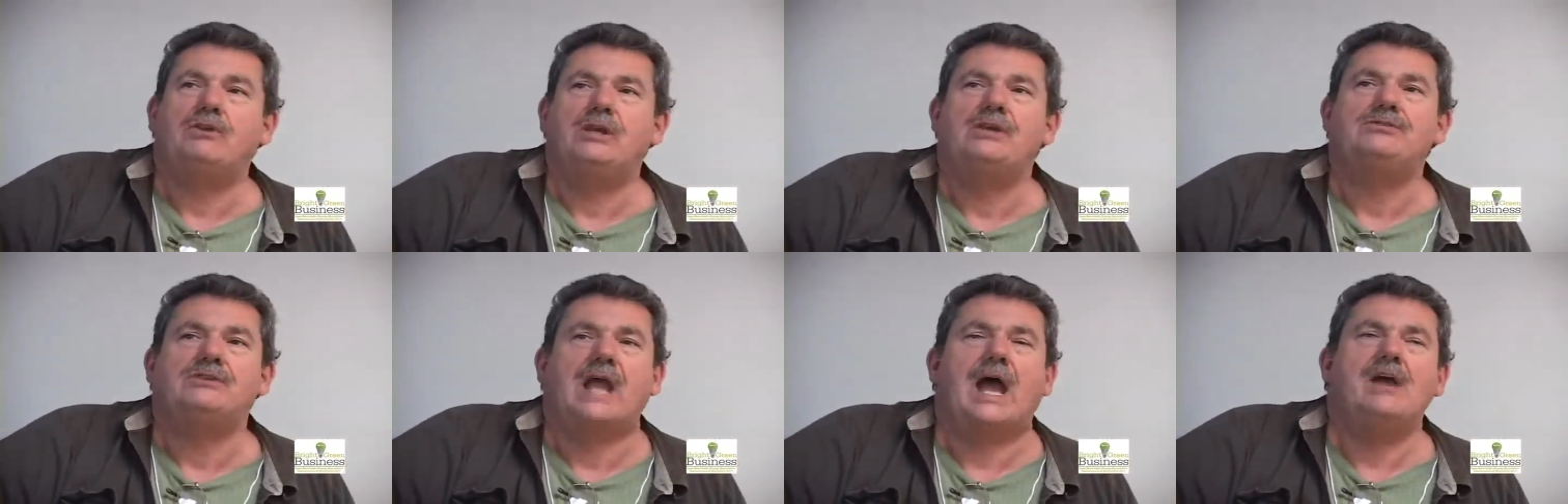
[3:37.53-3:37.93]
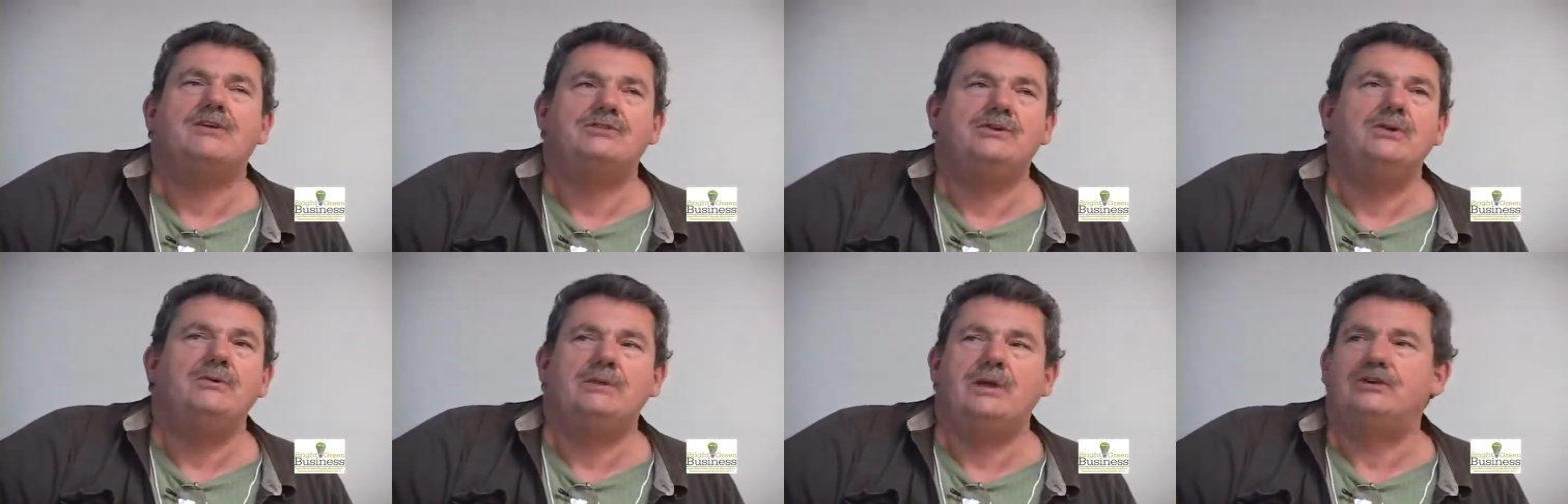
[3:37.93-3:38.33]
These
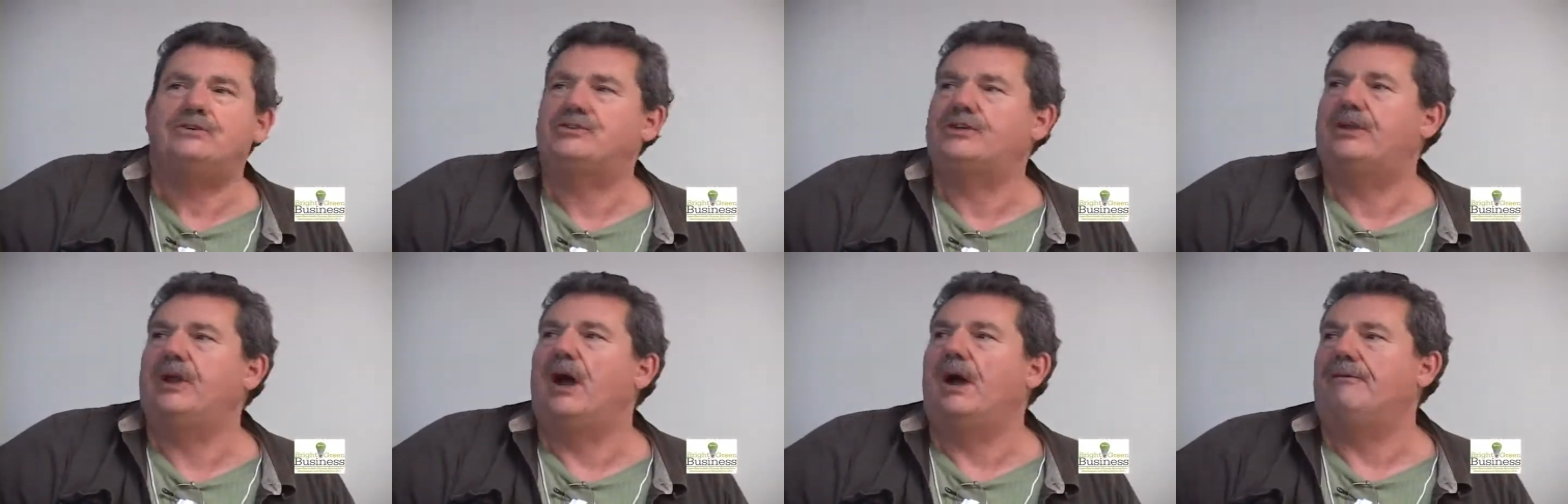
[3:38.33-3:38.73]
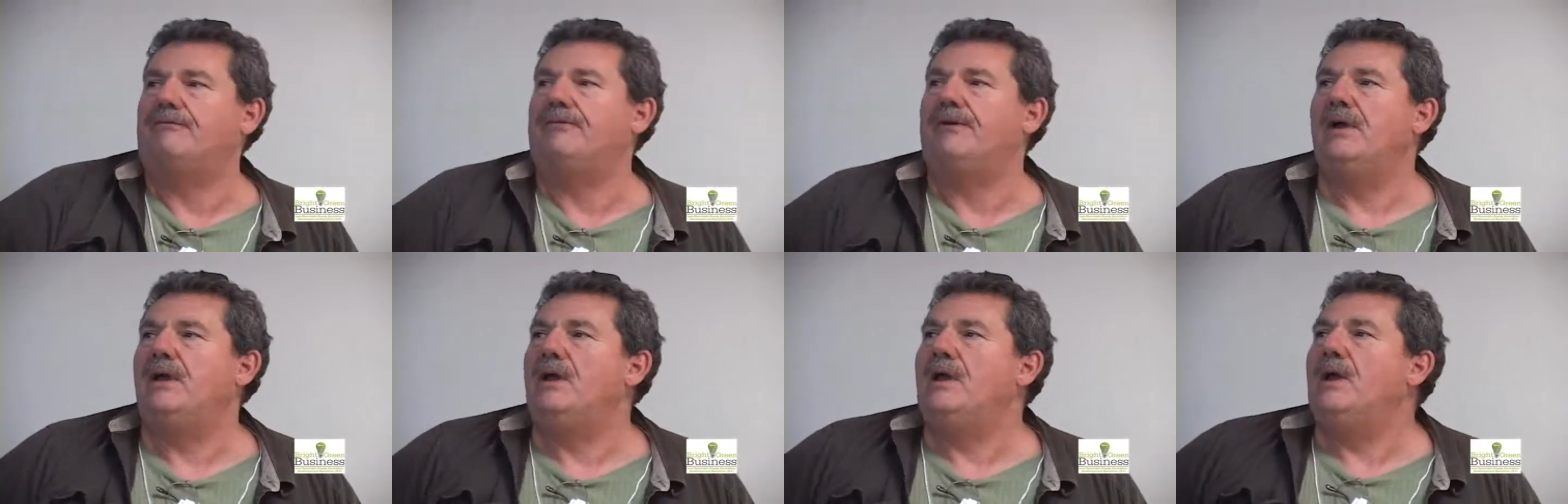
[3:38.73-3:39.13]
guys knew their stuff.
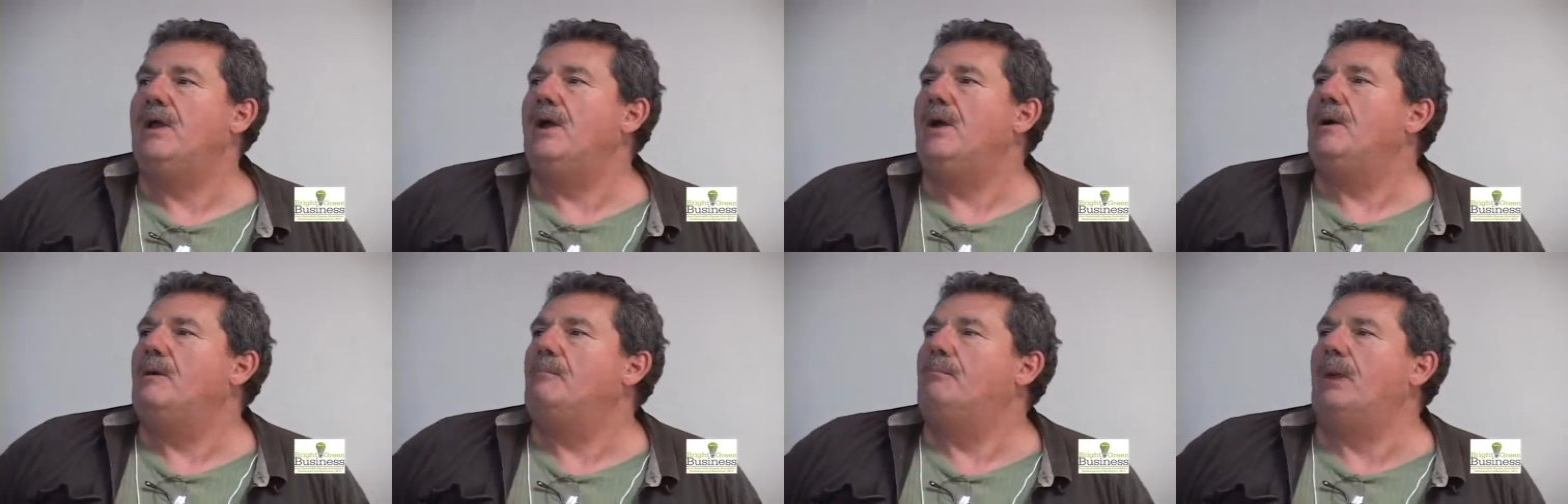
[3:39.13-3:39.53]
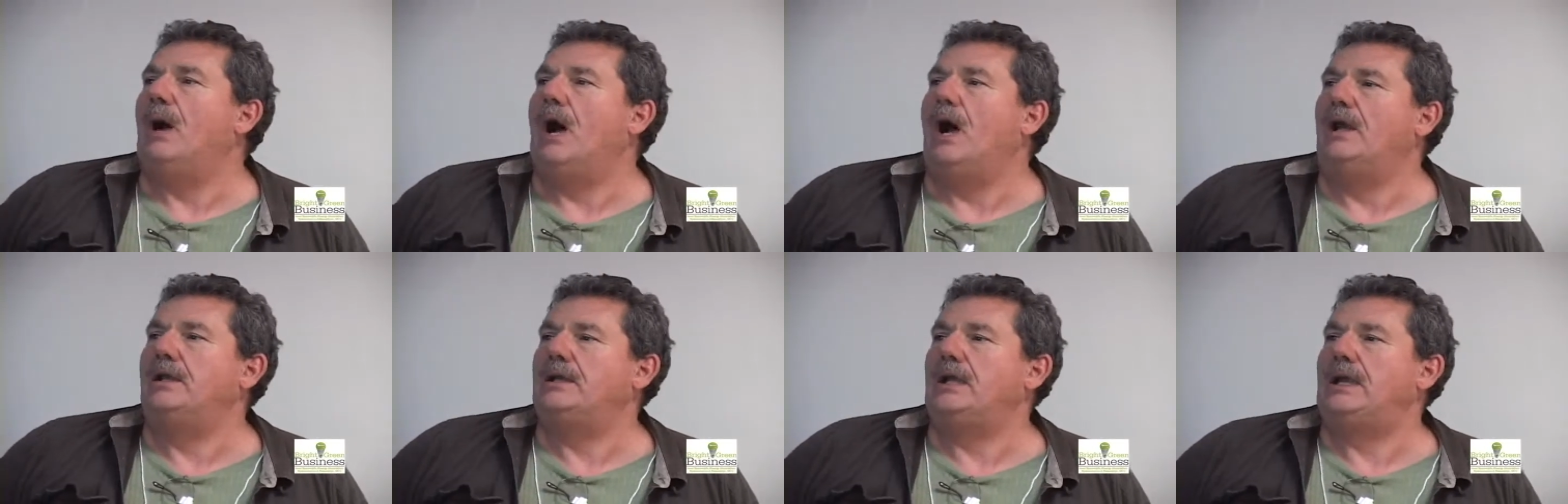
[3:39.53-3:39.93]

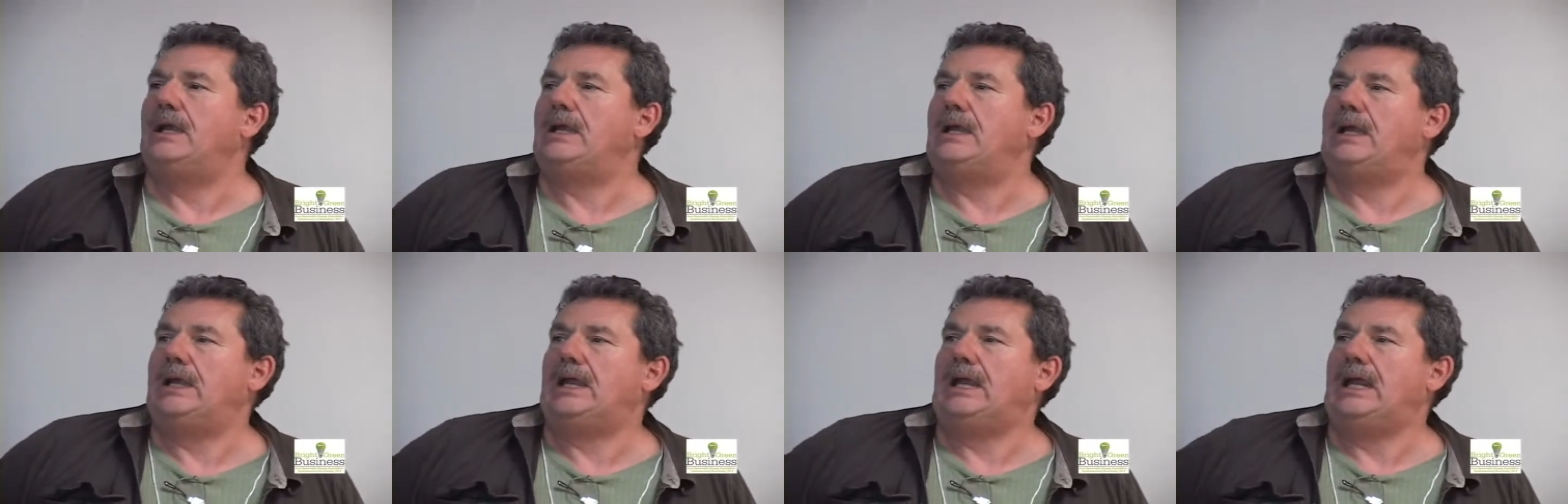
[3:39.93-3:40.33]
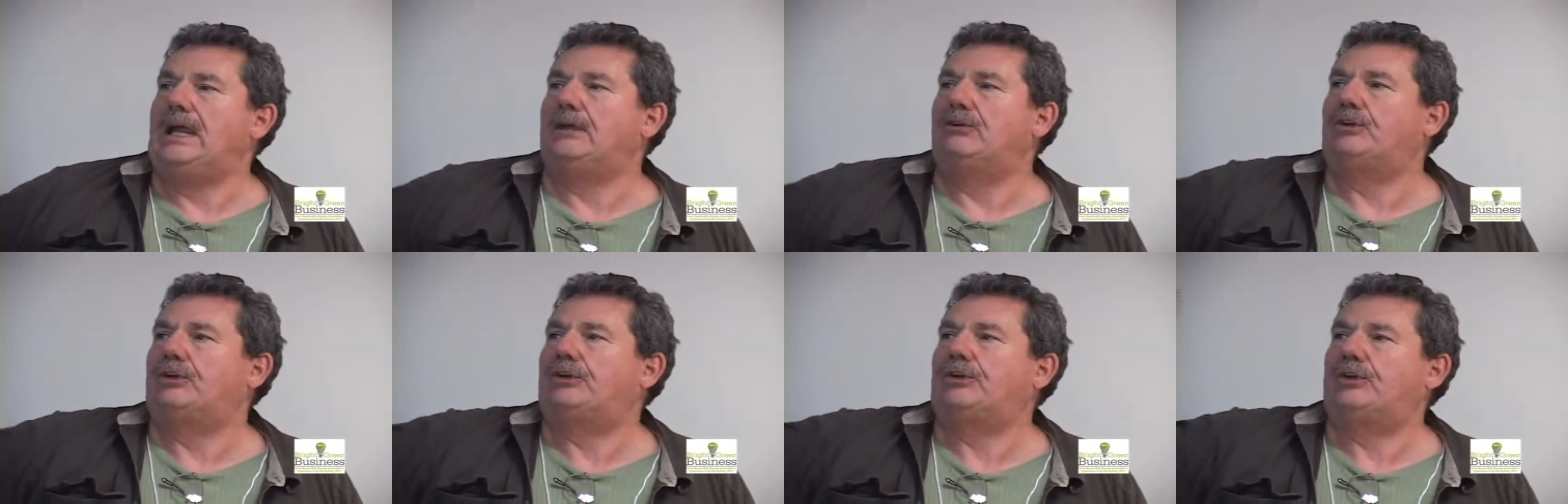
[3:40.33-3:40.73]
But
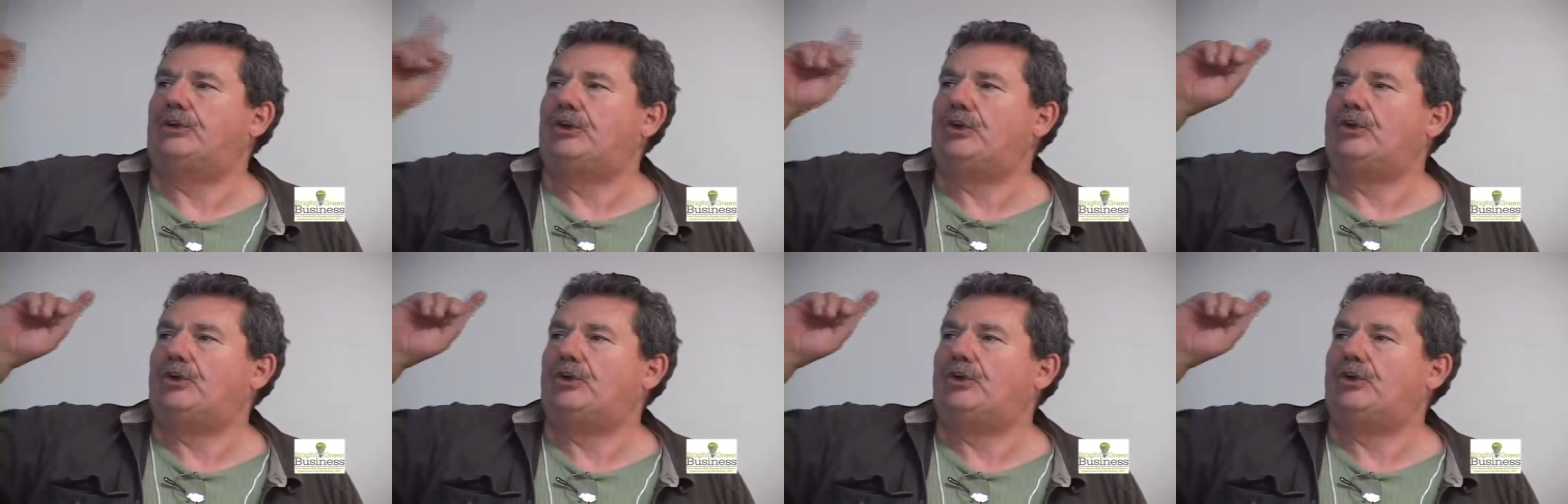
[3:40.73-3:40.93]
it's